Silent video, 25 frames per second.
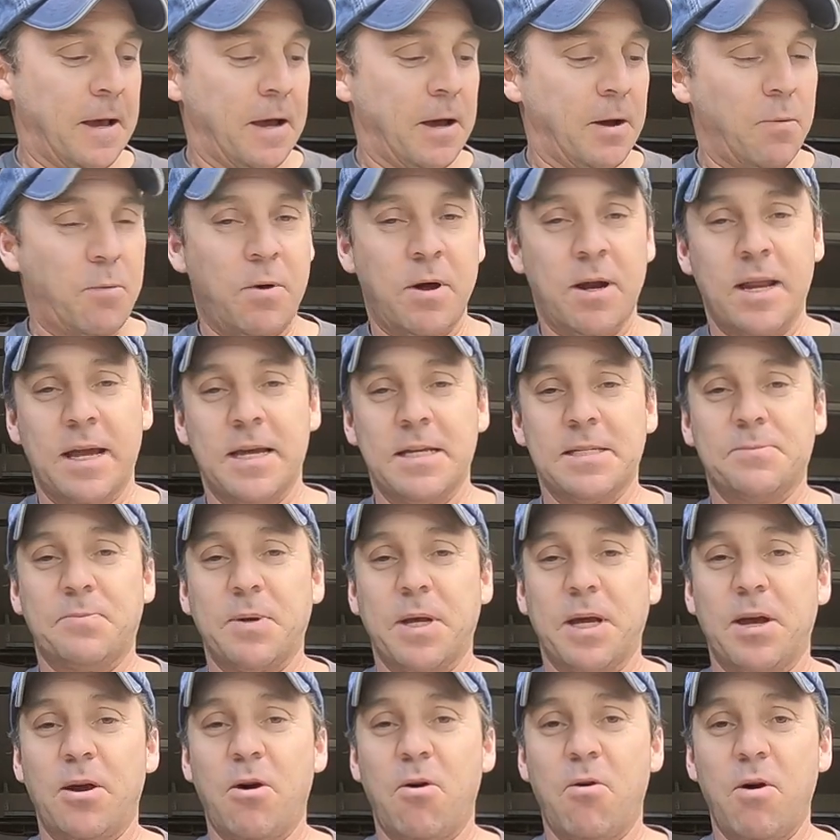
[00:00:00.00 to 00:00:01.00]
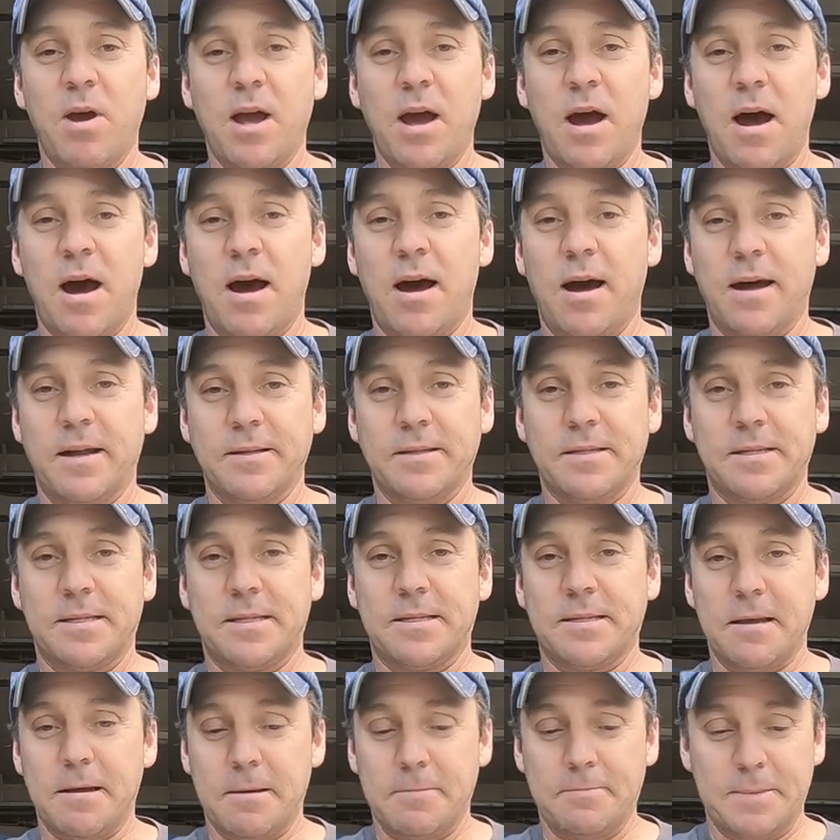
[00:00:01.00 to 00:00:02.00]
What has been going on,
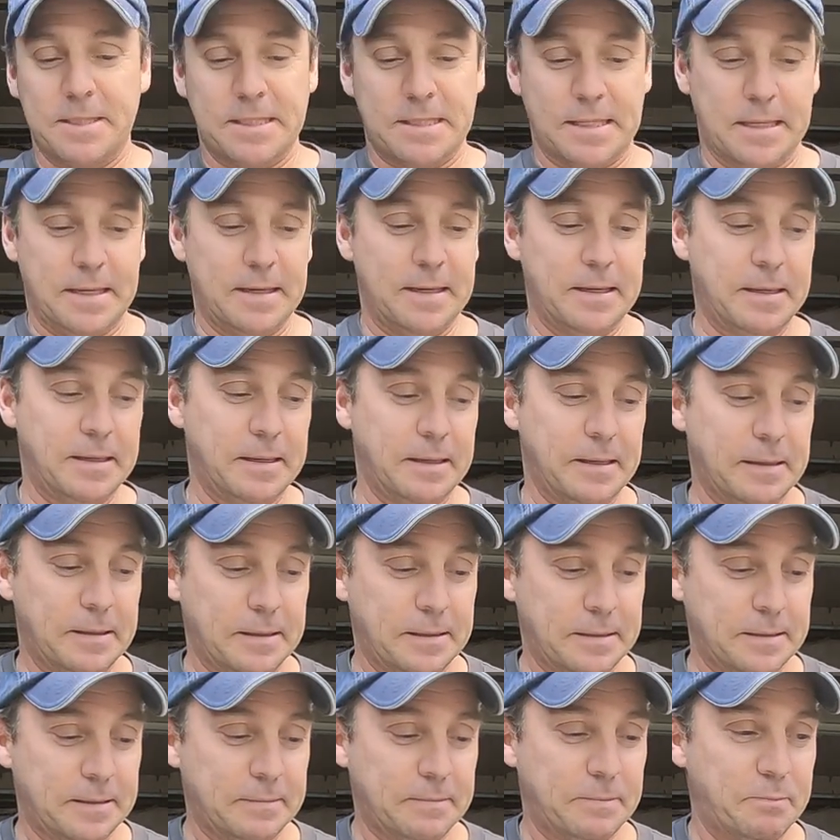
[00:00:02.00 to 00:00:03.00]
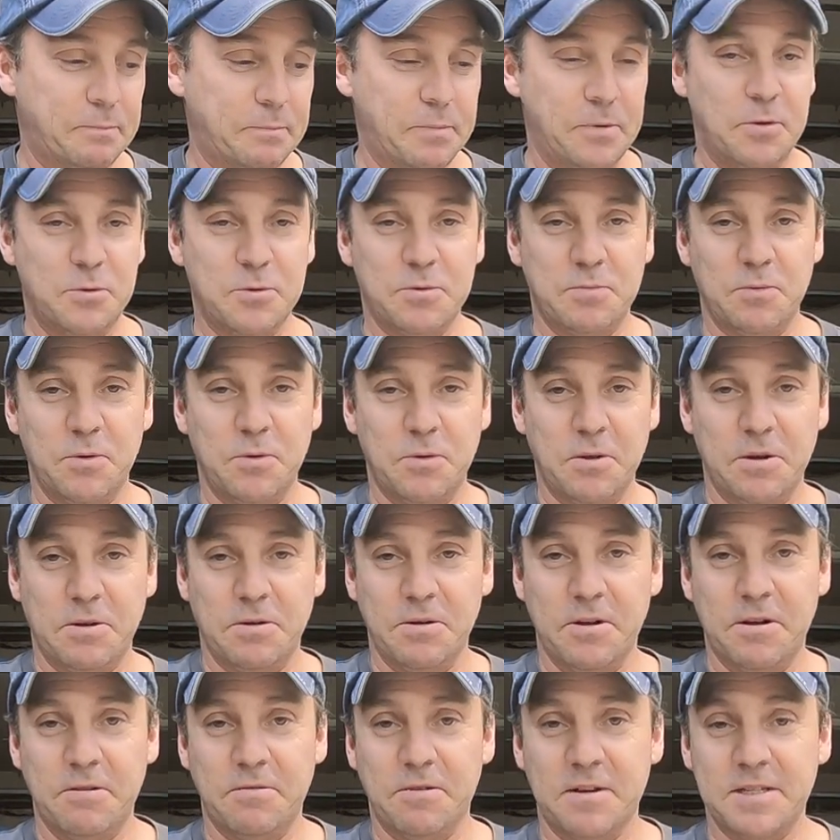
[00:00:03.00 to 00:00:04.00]
subs? Uh, those of you that are
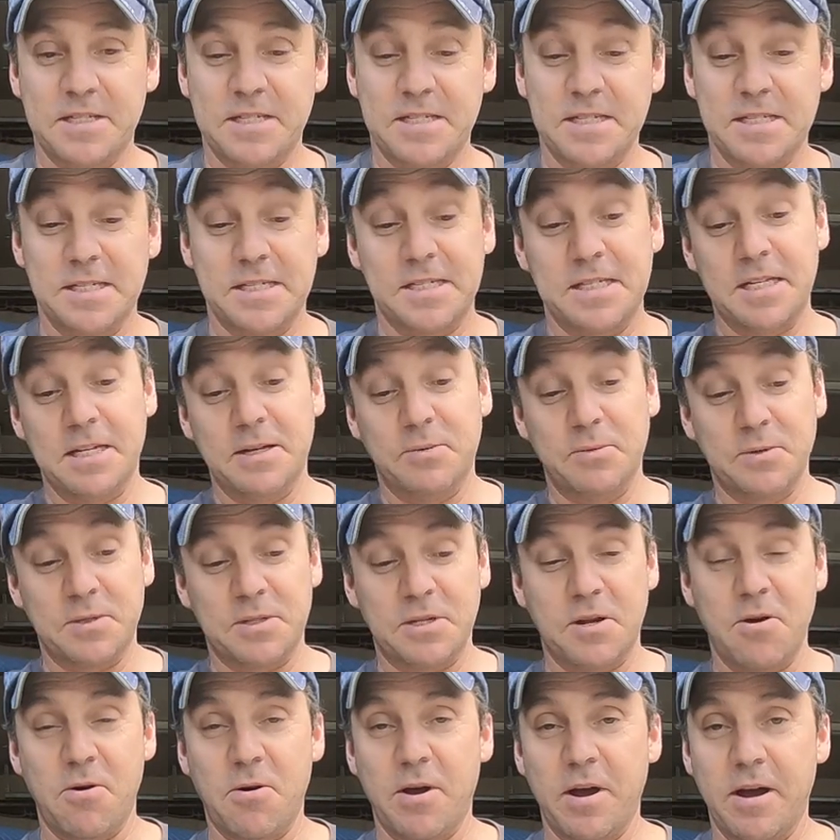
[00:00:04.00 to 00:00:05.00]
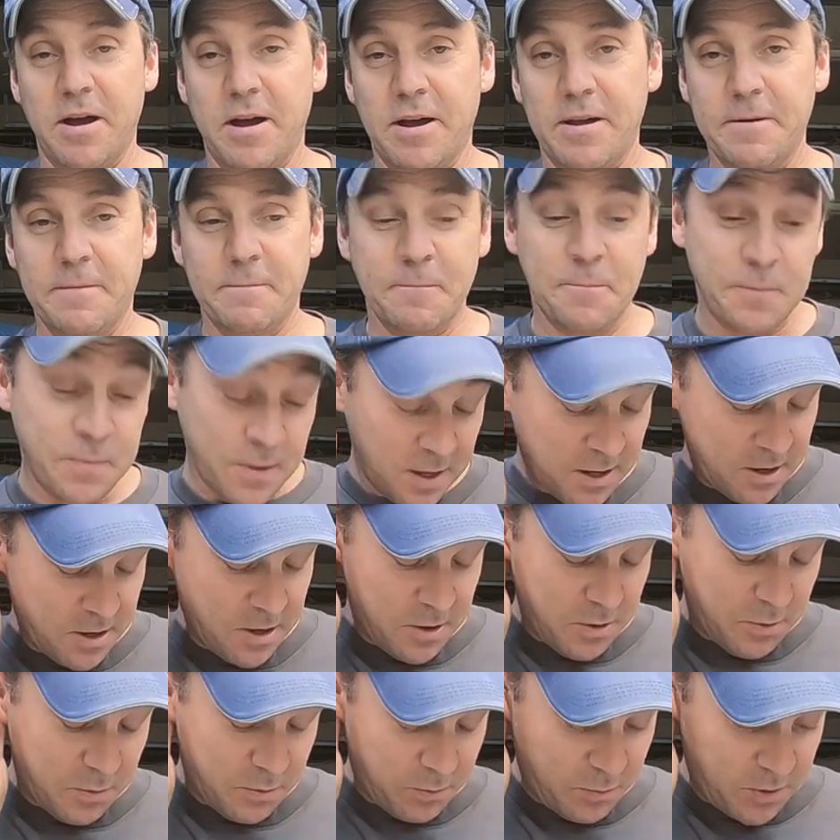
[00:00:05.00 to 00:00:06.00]
interested in seeing what's going on,
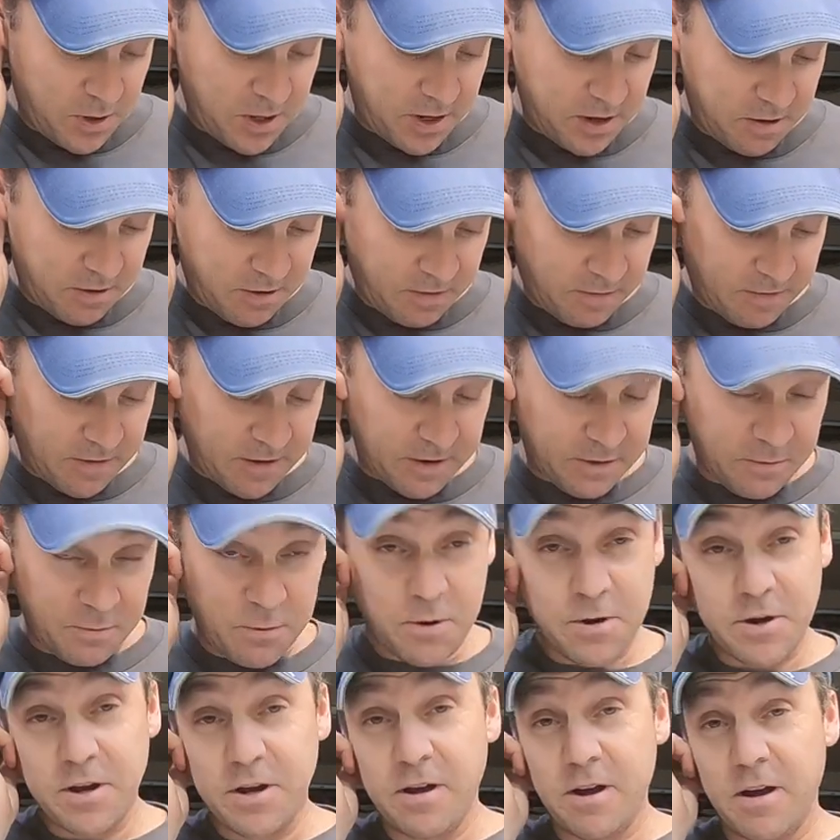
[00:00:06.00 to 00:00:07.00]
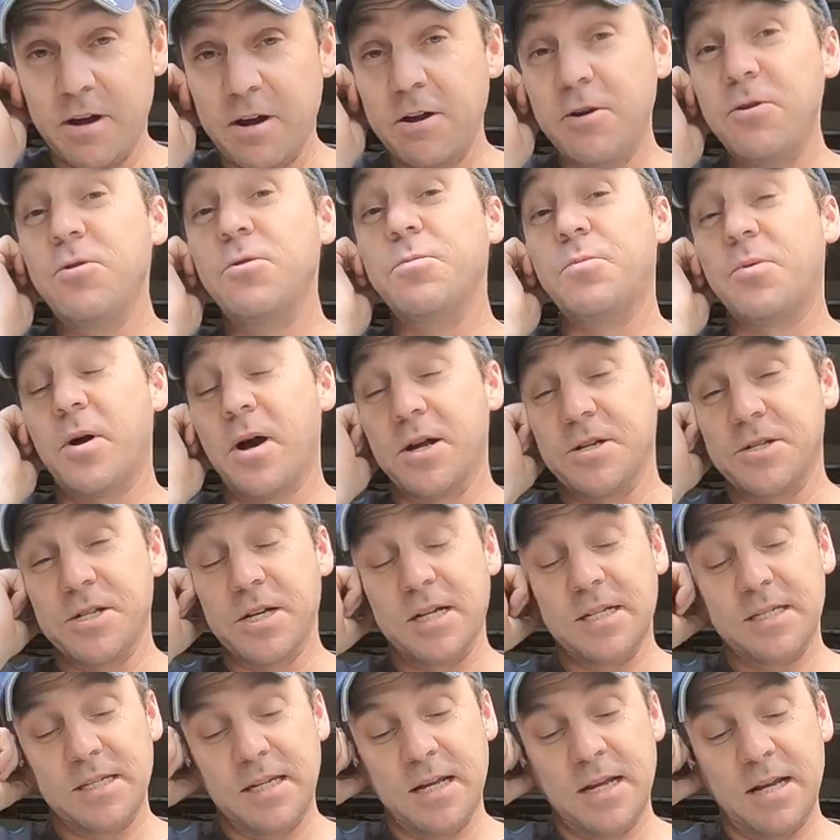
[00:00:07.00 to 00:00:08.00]
we are uh, working on a new
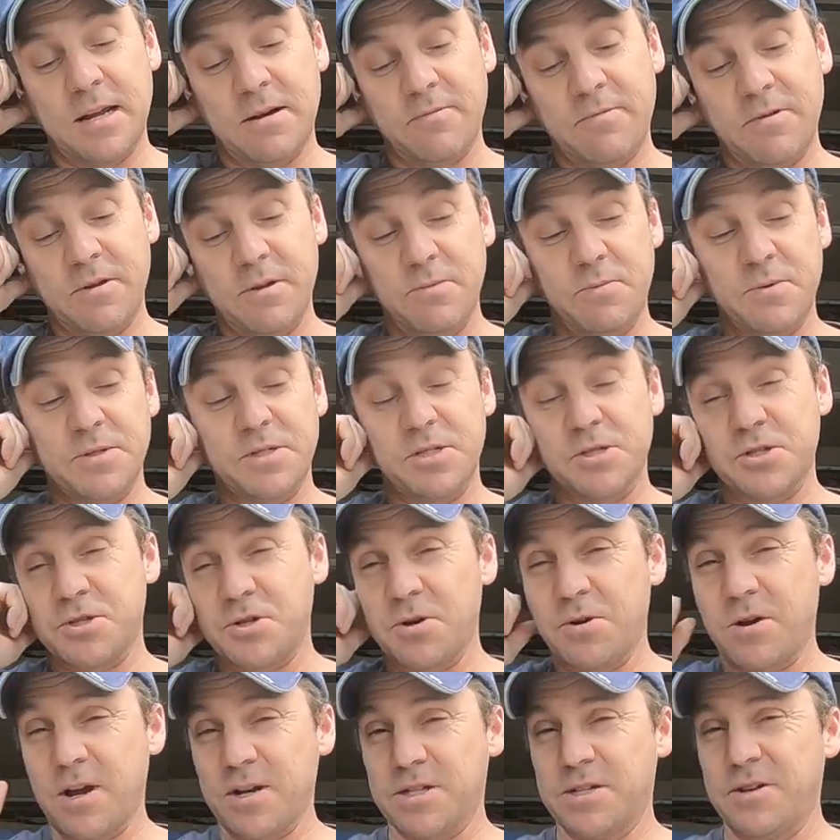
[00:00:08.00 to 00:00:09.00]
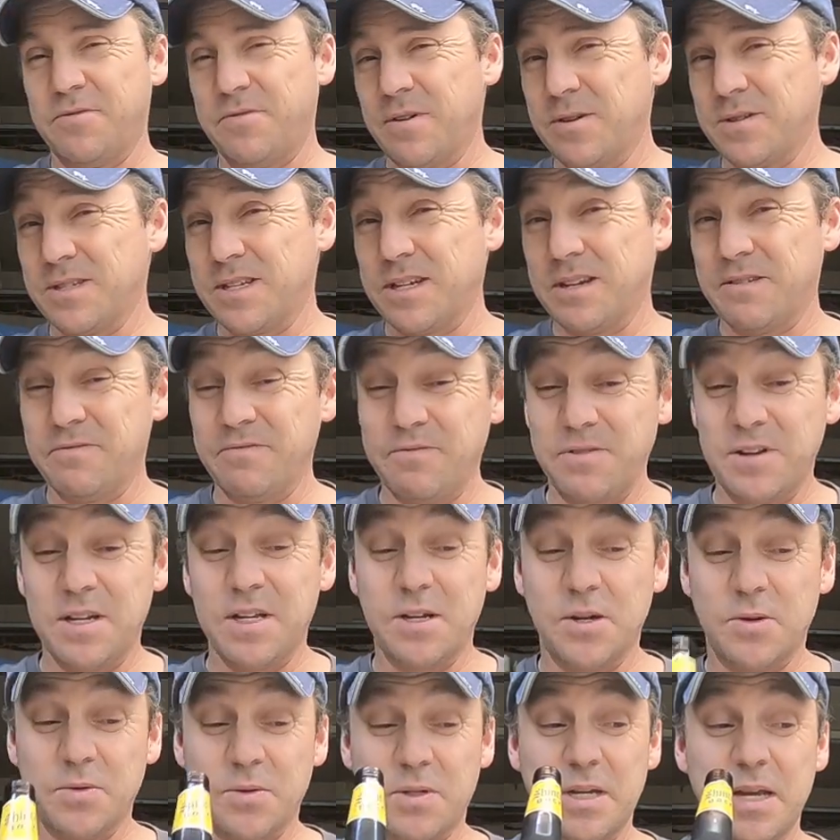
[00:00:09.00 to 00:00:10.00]
project, and I really wasn't sure actually if I was going to
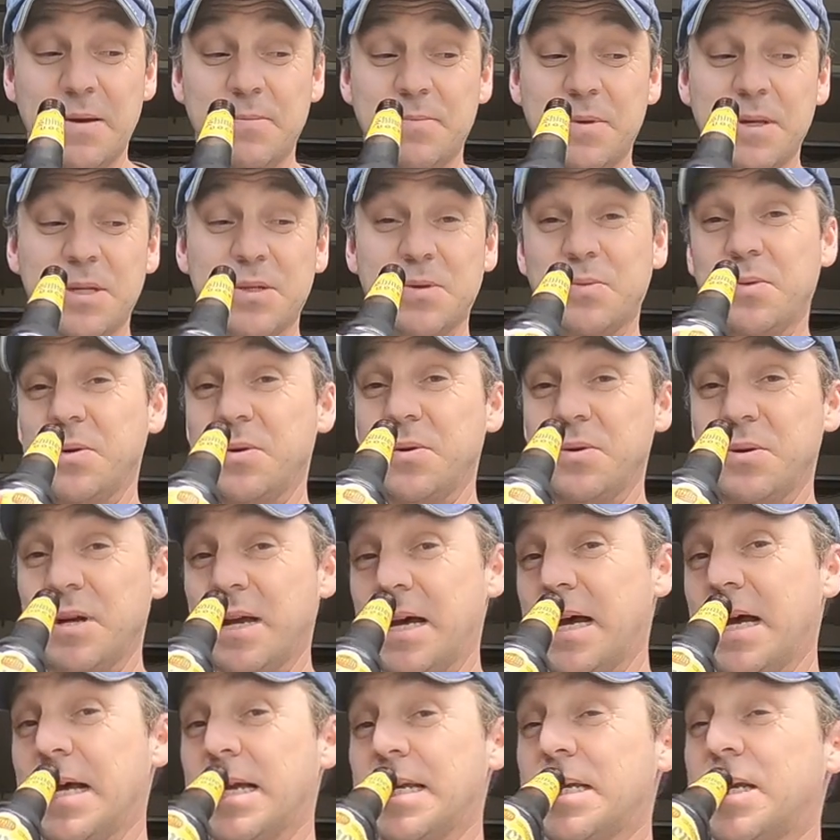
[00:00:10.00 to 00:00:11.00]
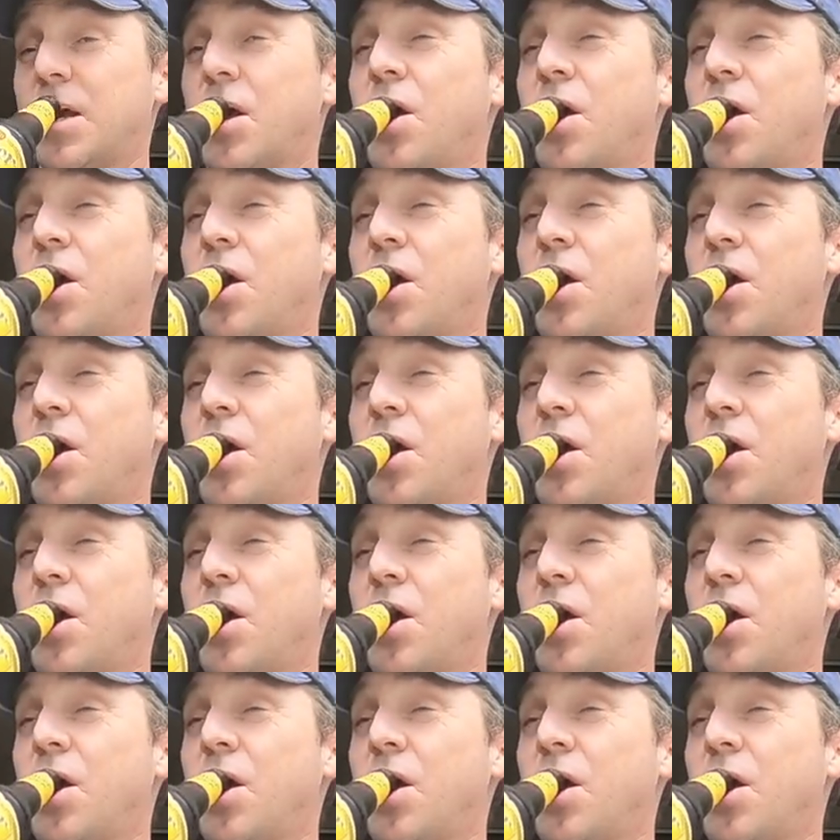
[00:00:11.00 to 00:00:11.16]
videotape this one or not.